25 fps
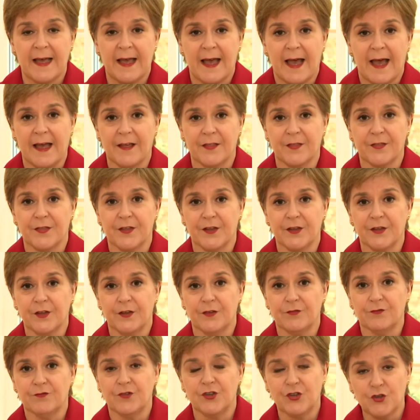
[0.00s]

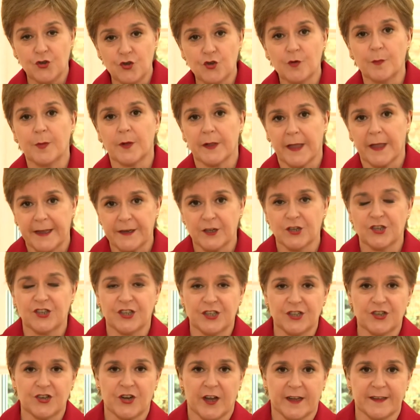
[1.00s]
the renewable
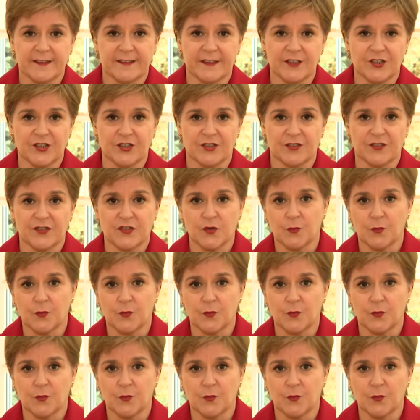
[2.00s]
energy transition.